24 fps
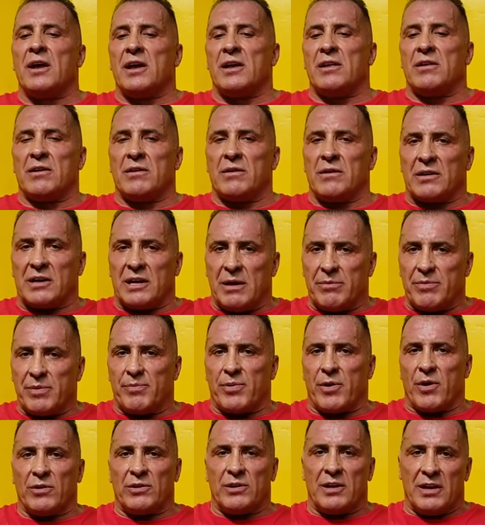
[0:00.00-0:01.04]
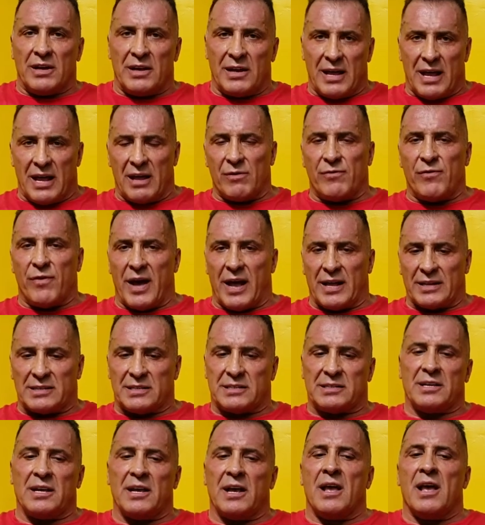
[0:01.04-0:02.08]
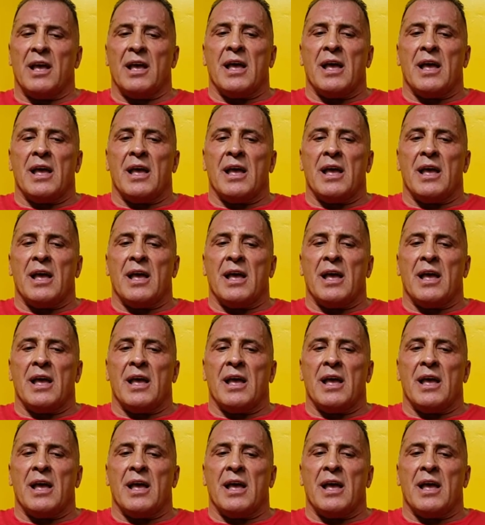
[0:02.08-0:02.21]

you know, keep the protein and fats.